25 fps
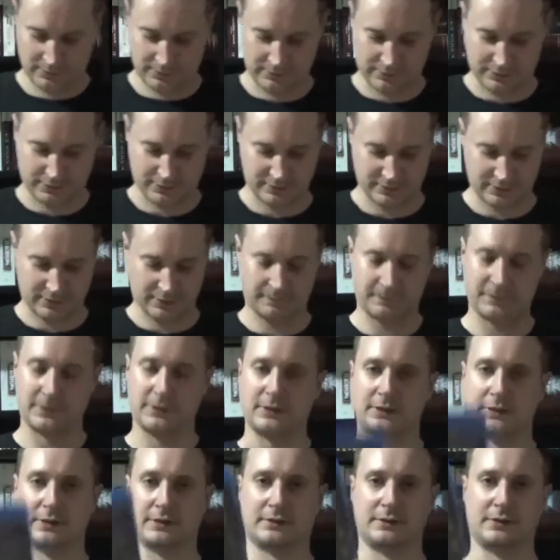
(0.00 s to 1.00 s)
Next up
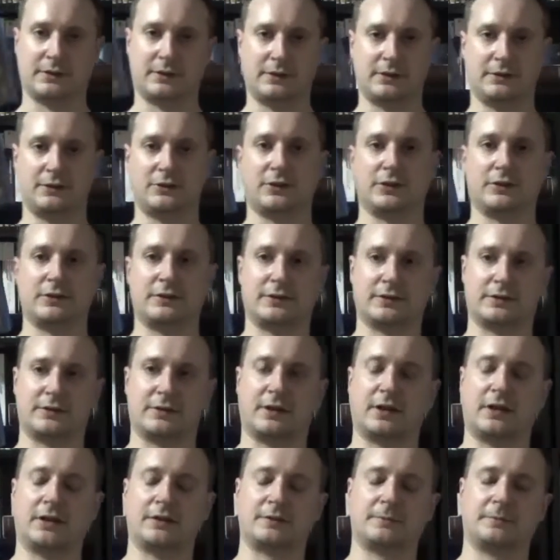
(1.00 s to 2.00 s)
is Injustice:
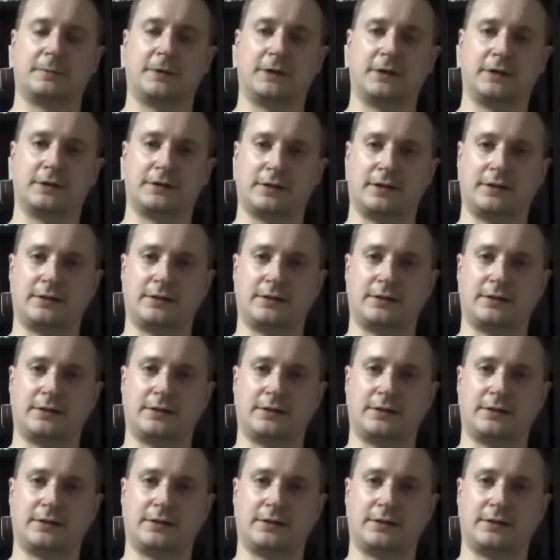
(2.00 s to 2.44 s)
Gods Among Us,